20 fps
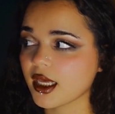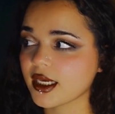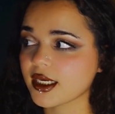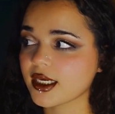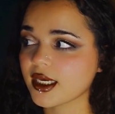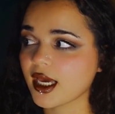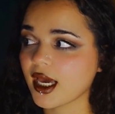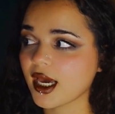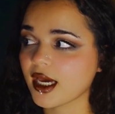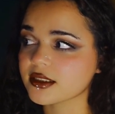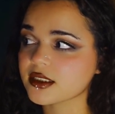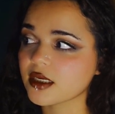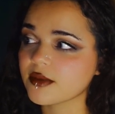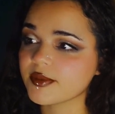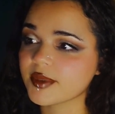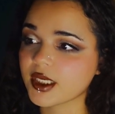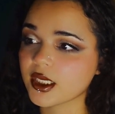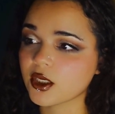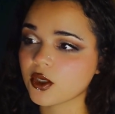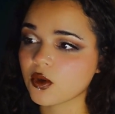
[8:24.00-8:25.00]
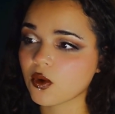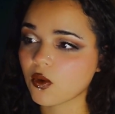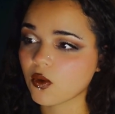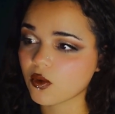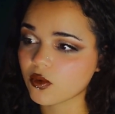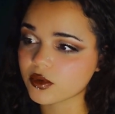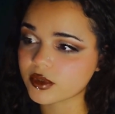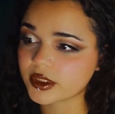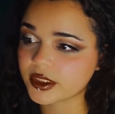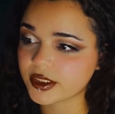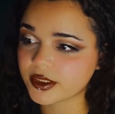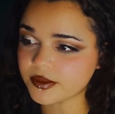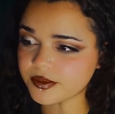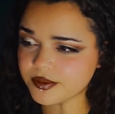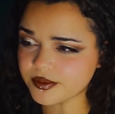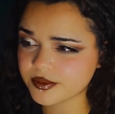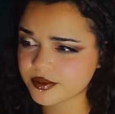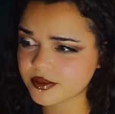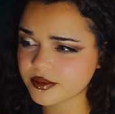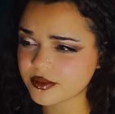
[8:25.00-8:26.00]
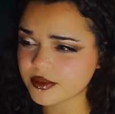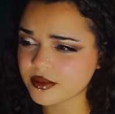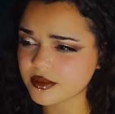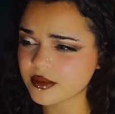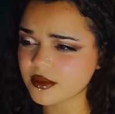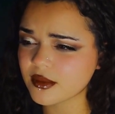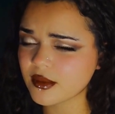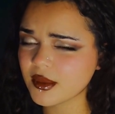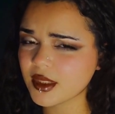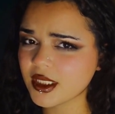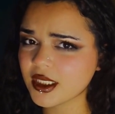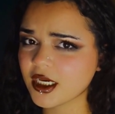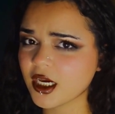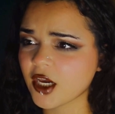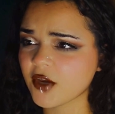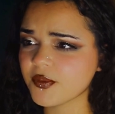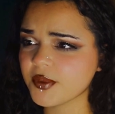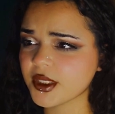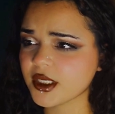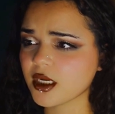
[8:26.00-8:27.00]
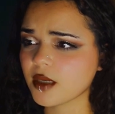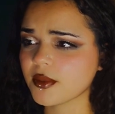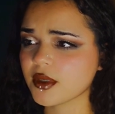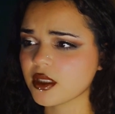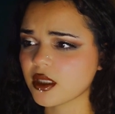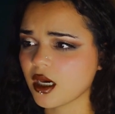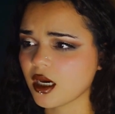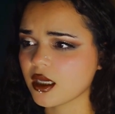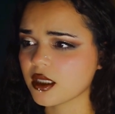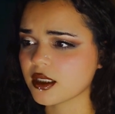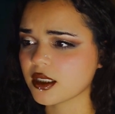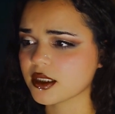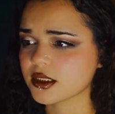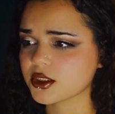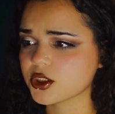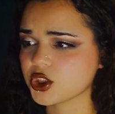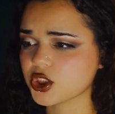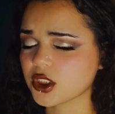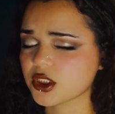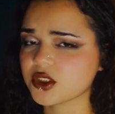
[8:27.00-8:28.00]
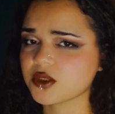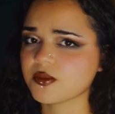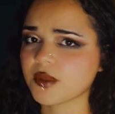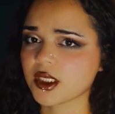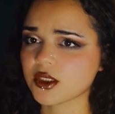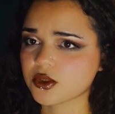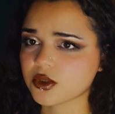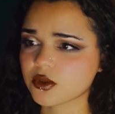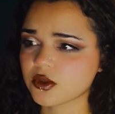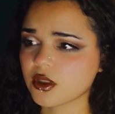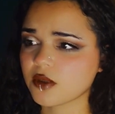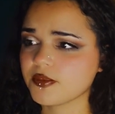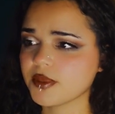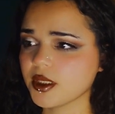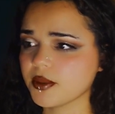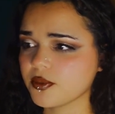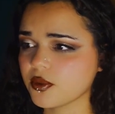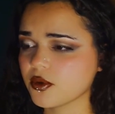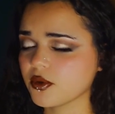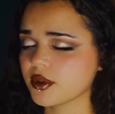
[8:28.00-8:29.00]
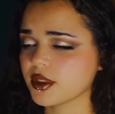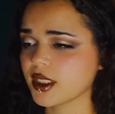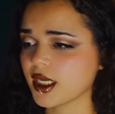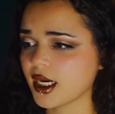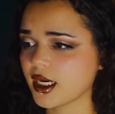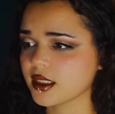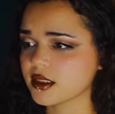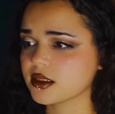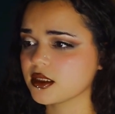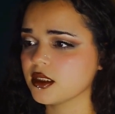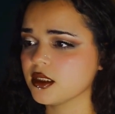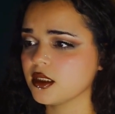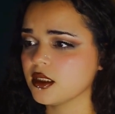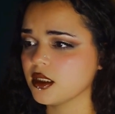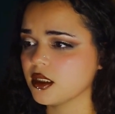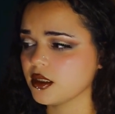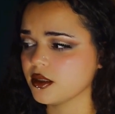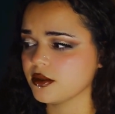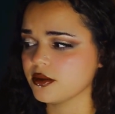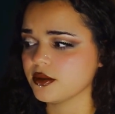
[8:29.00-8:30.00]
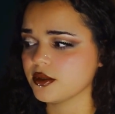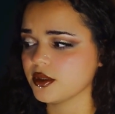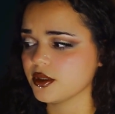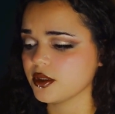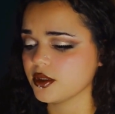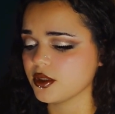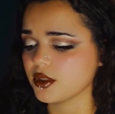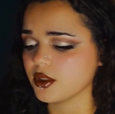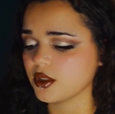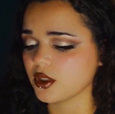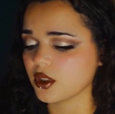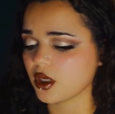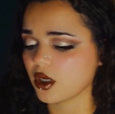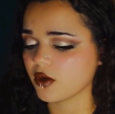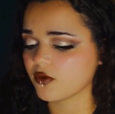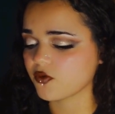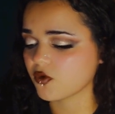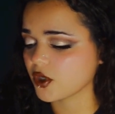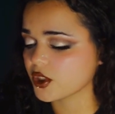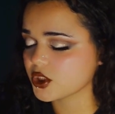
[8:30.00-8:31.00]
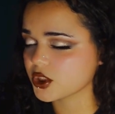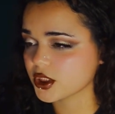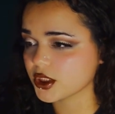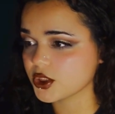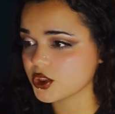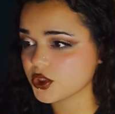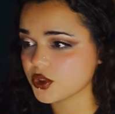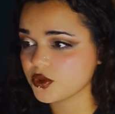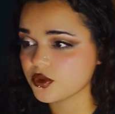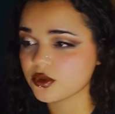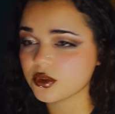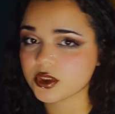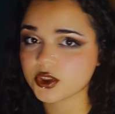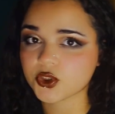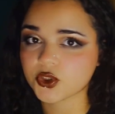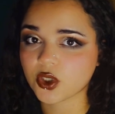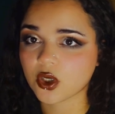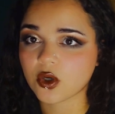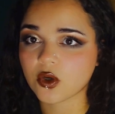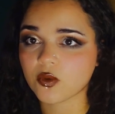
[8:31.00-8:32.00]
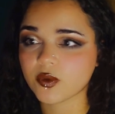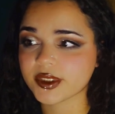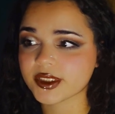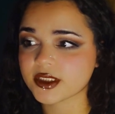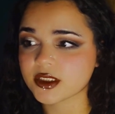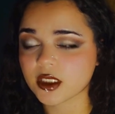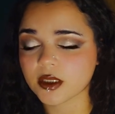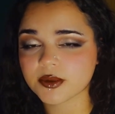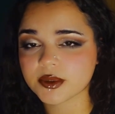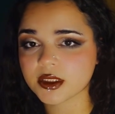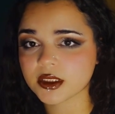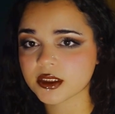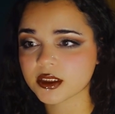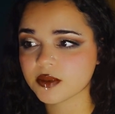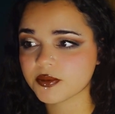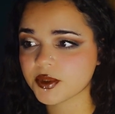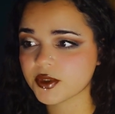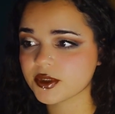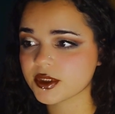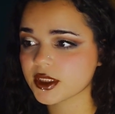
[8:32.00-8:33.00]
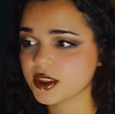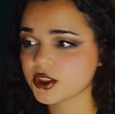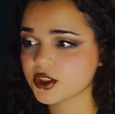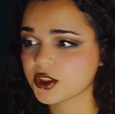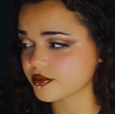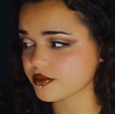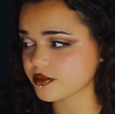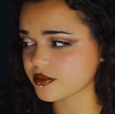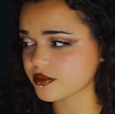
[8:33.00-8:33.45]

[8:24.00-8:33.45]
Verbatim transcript: like as i'm getting older i've become a lot less judgmental of people that unfortunately do struggle with substance abuse